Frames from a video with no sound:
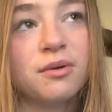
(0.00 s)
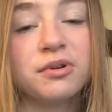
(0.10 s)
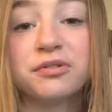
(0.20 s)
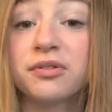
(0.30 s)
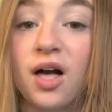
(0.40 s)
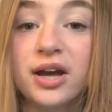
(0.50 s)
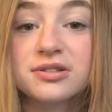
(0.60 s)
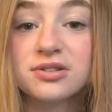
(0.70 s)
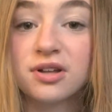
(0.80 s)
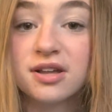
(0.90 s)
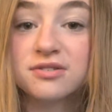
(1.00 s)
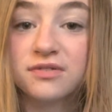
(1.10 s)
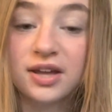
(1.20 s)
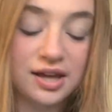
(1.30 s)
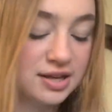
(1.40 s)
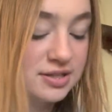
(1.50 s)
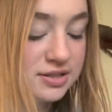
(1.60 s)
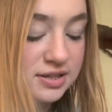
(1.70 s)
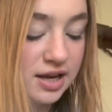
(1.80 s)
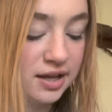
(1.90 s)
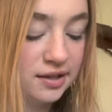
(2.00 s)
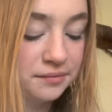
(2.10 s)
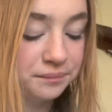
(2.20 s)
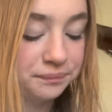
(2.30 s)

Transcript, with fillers: we're flying to Las Vegas tonight.